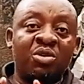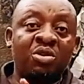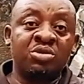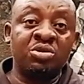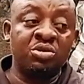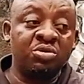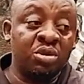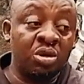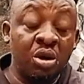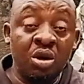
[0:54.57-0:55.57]

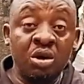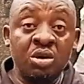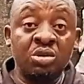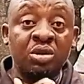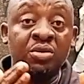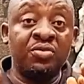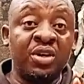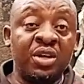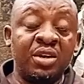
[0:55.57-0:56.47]
constitute lot of